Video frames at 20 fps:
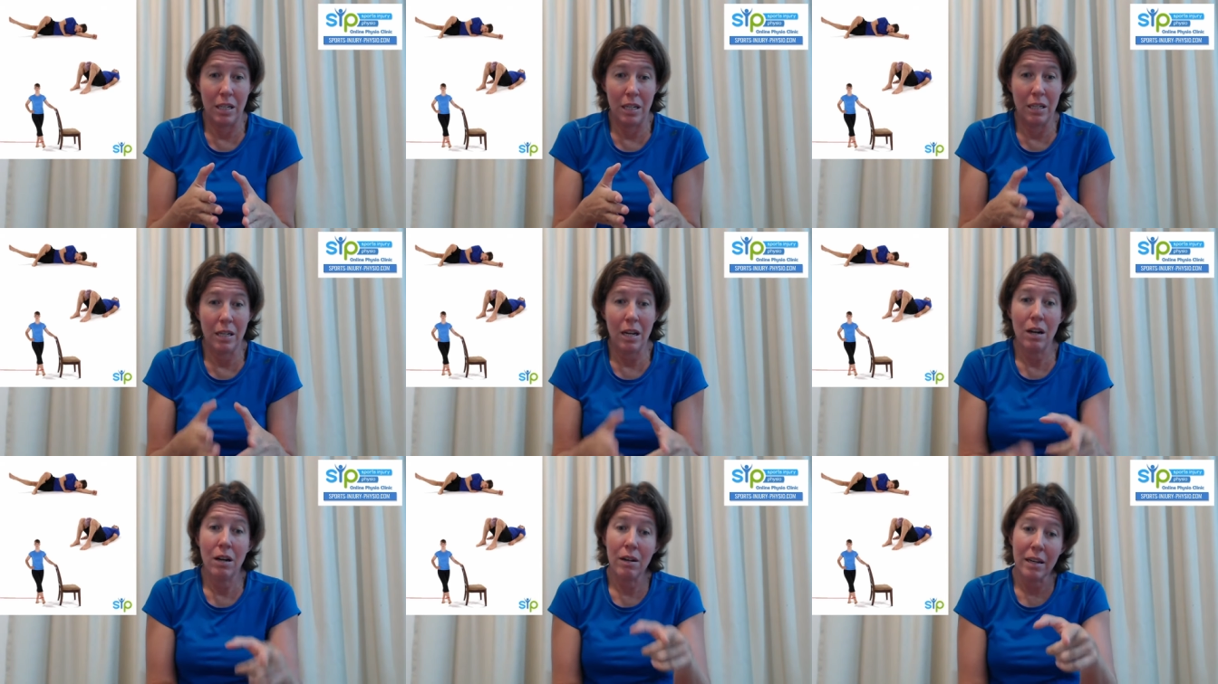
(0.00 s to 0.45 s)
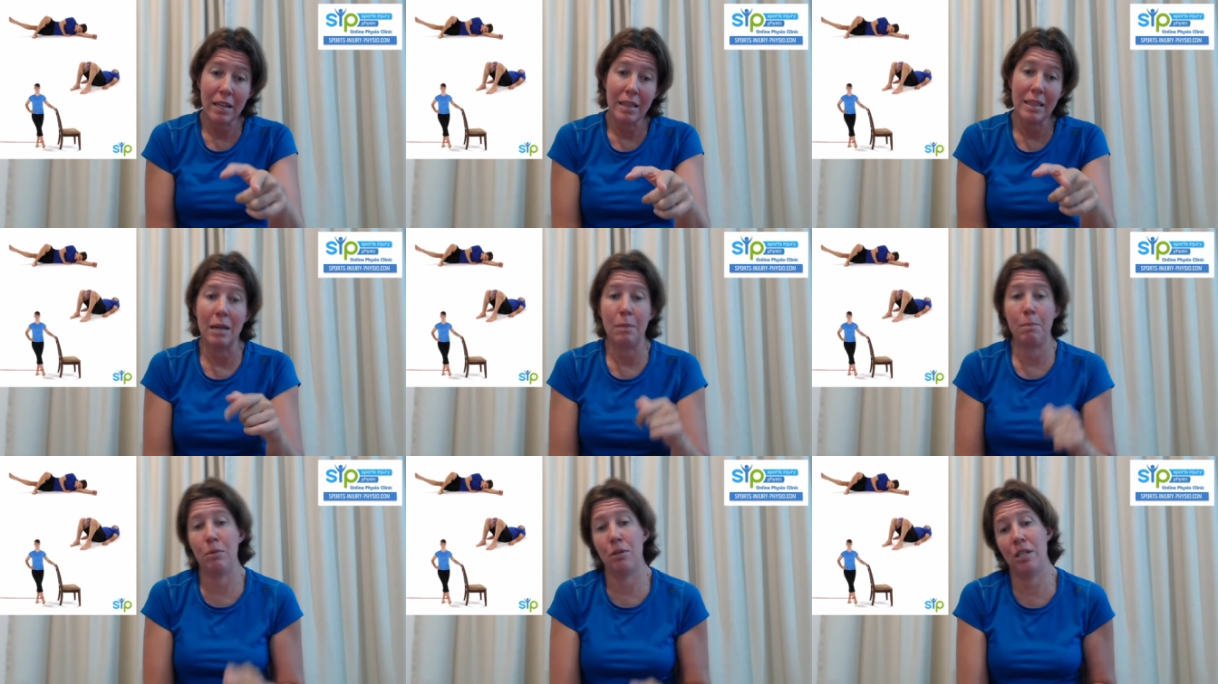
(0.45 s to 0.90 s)
Now look at
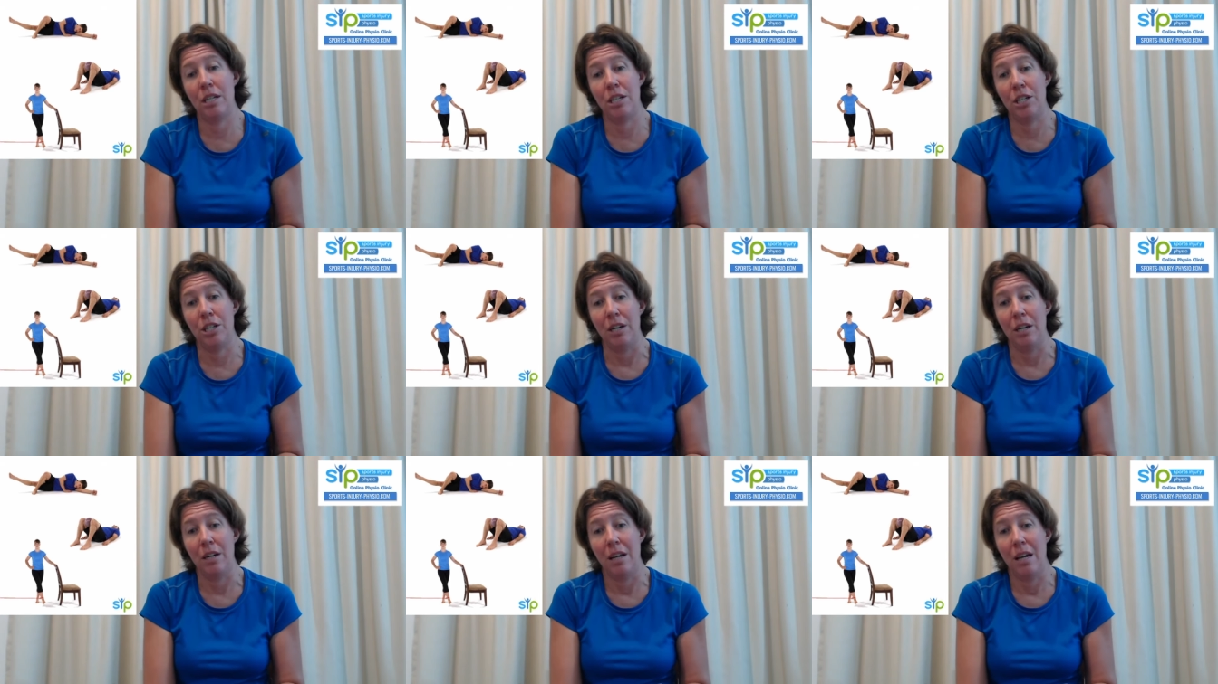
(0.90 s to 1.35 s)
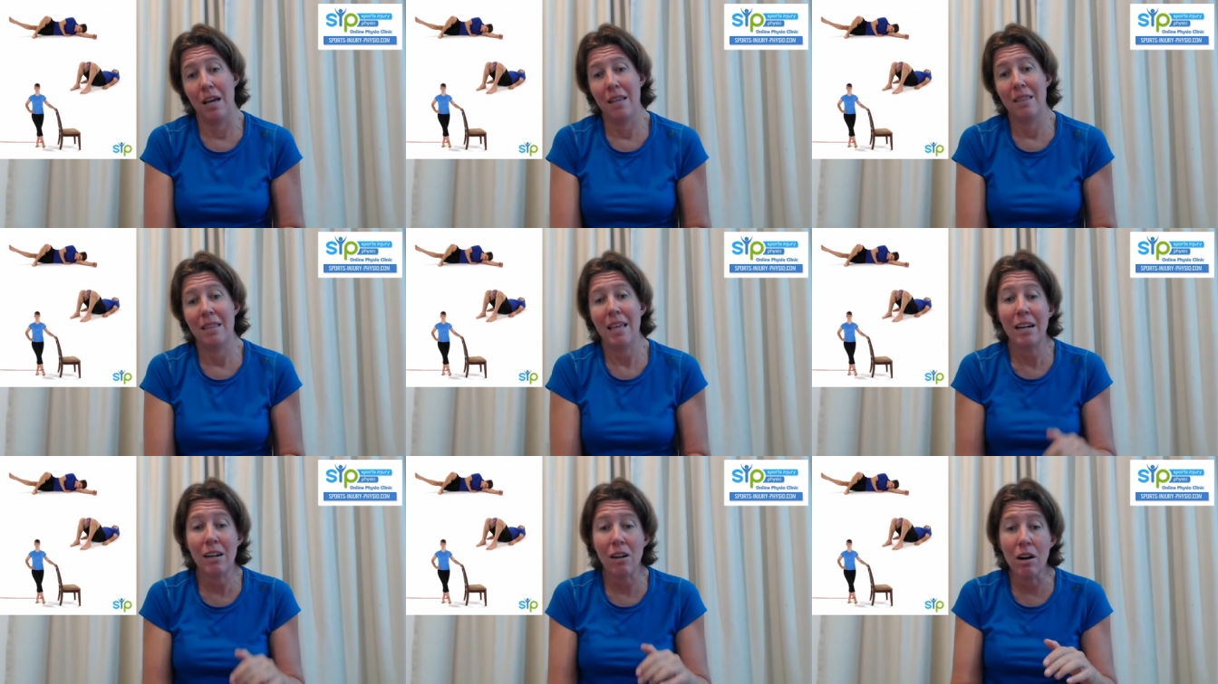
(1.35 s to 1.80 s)
that position.
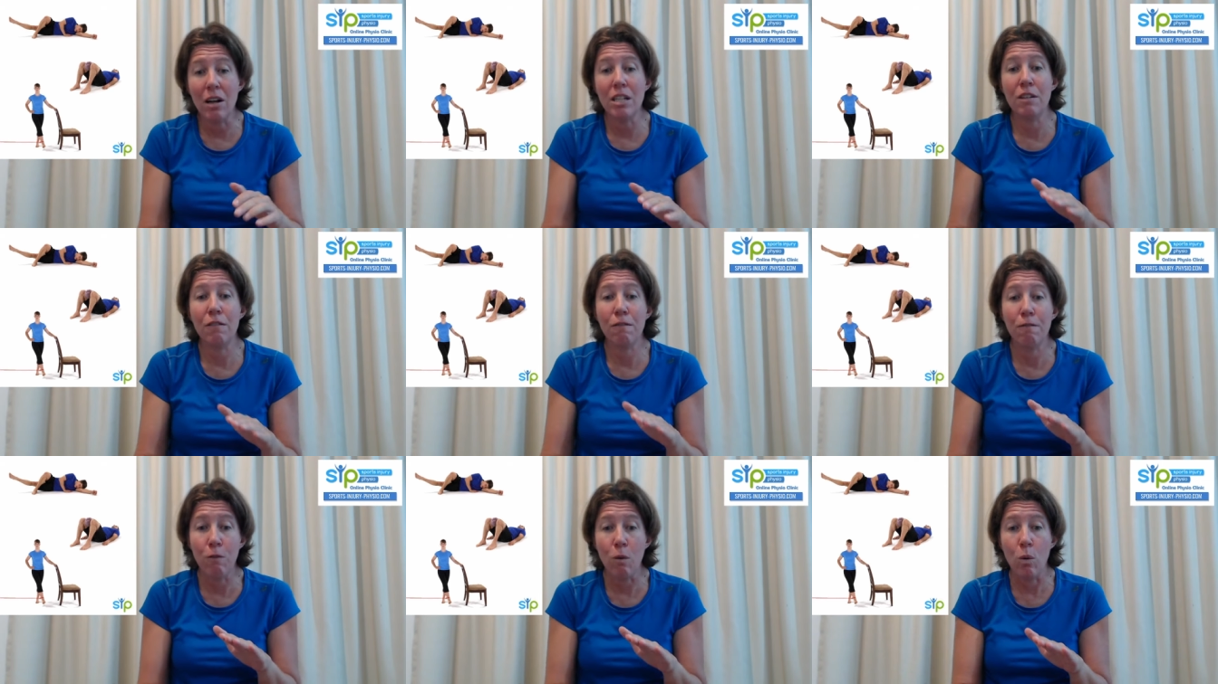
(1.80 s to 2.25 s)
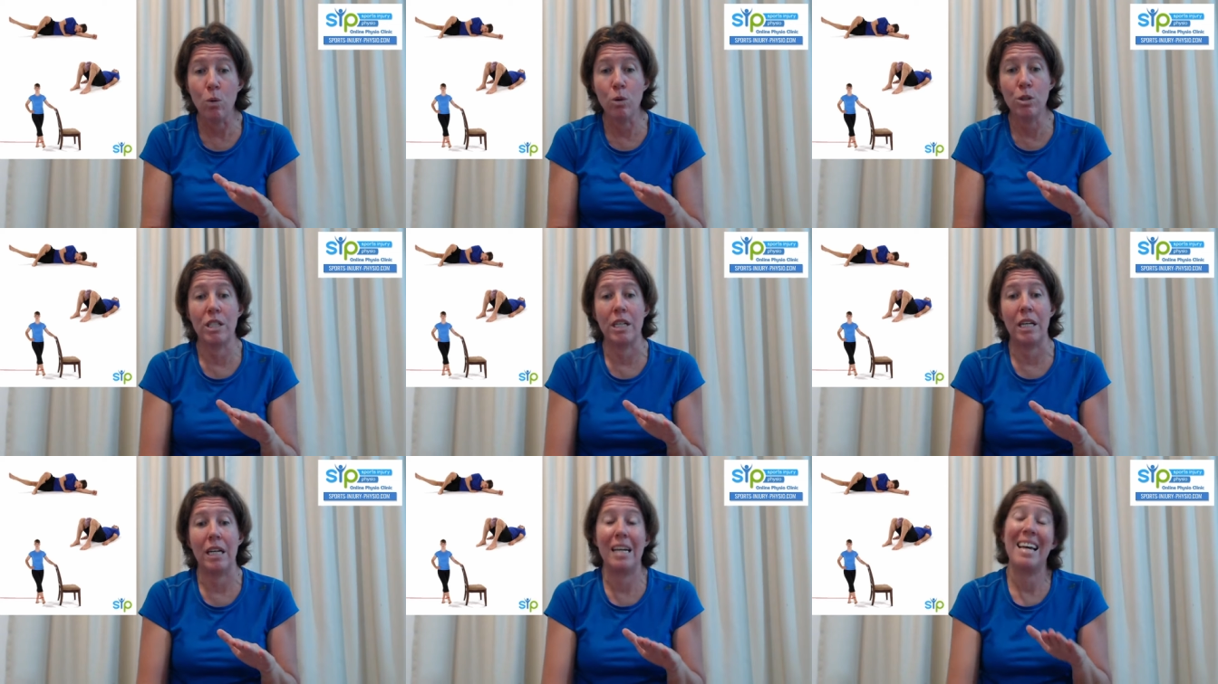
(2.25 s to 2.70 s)
That guy's
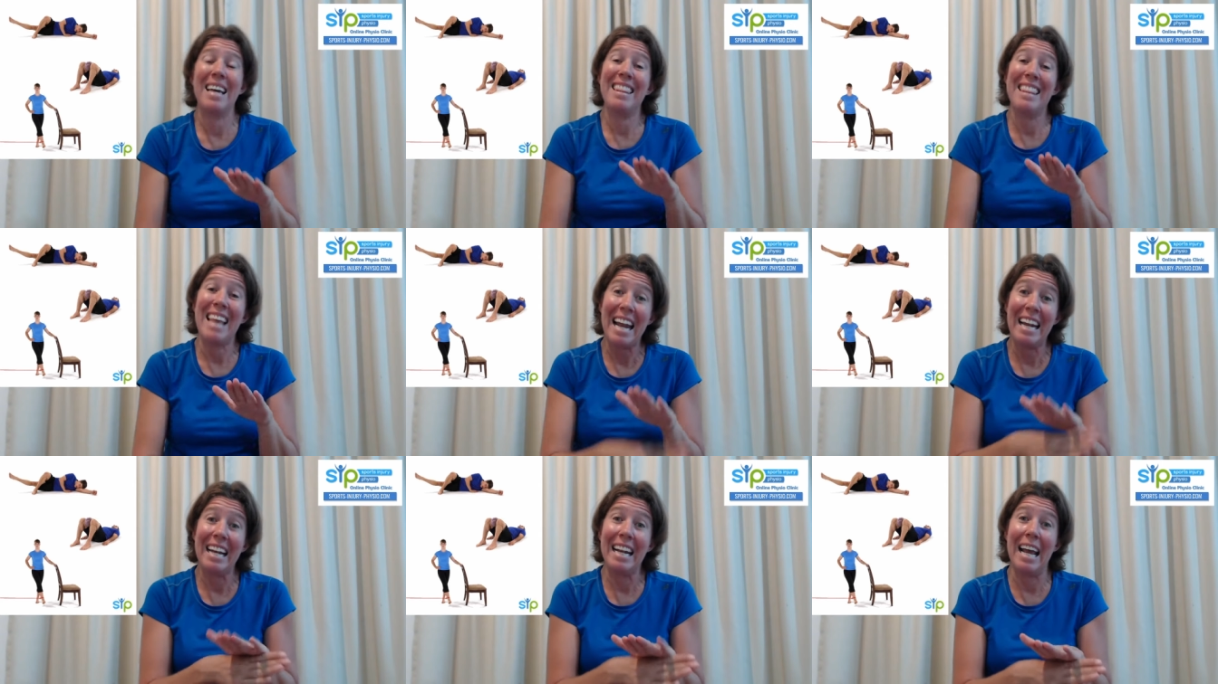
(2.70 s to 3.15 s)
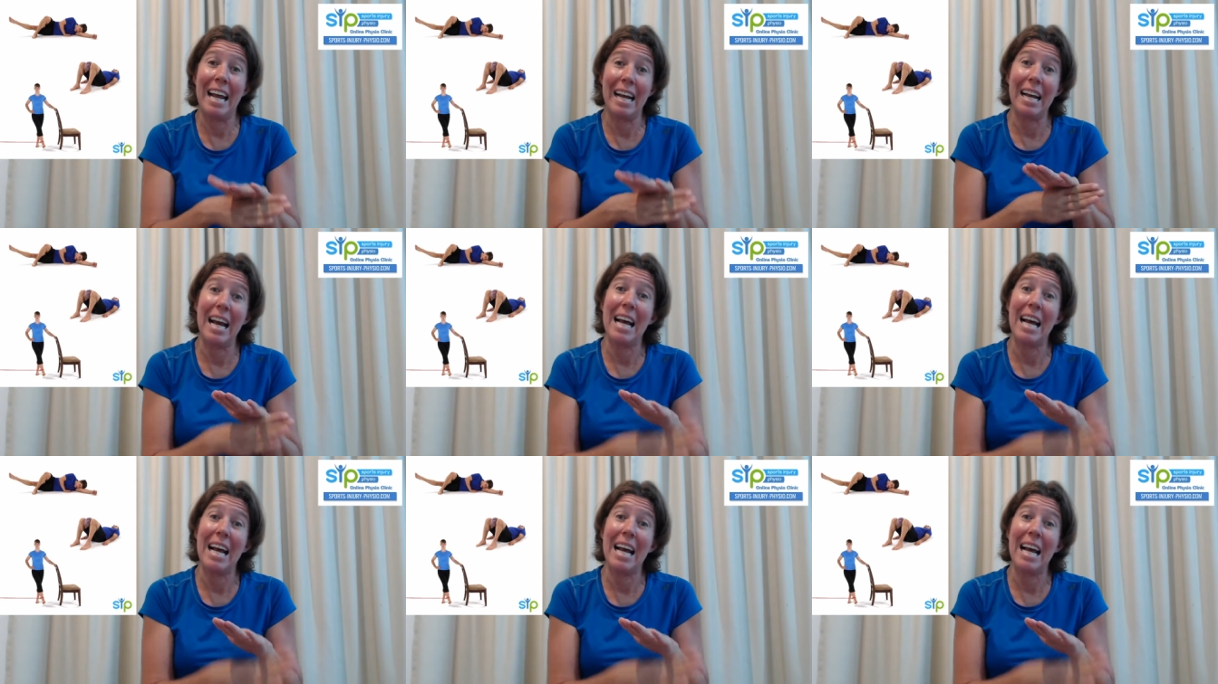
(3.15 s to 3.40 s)
forcing that leg